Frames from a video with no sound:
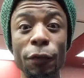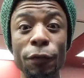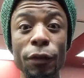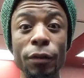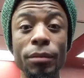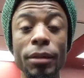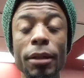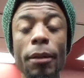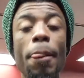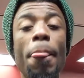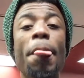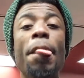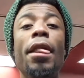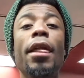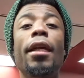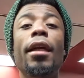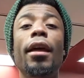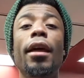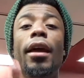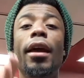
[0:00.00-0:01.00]
feel me?
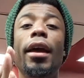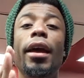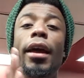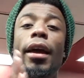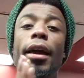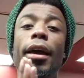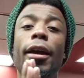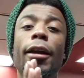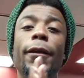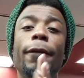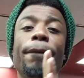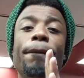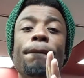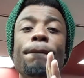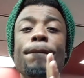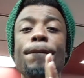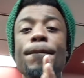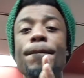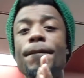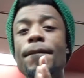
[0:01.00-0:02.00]
And
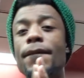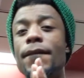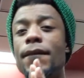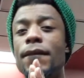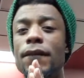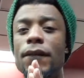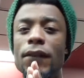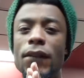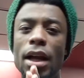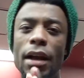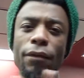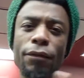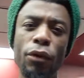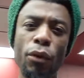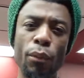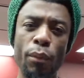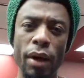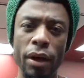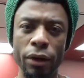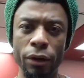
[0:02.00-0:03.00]
I feel
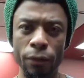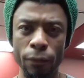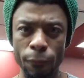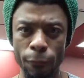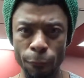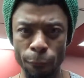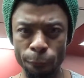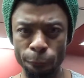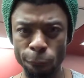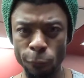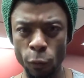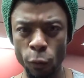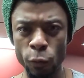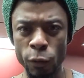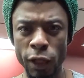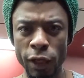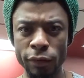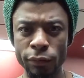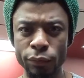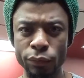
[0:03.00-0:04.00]
better,
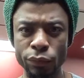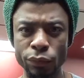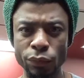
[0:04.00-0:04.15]
okay?